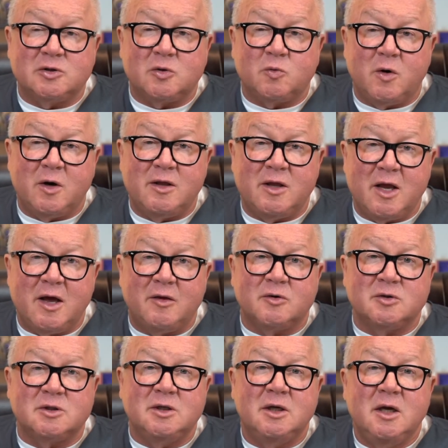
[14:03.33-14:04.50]
or one of the
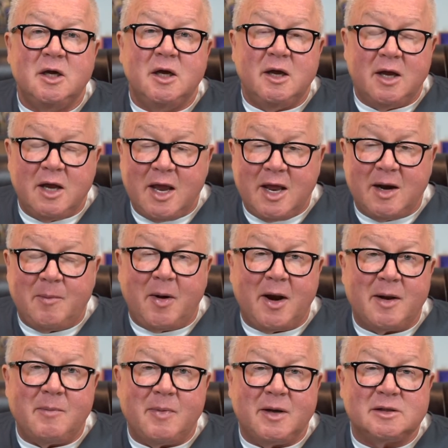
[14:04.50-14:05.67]
others, antibody
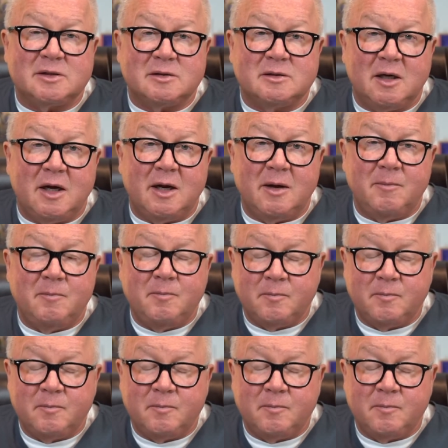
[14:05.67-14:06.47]
based um,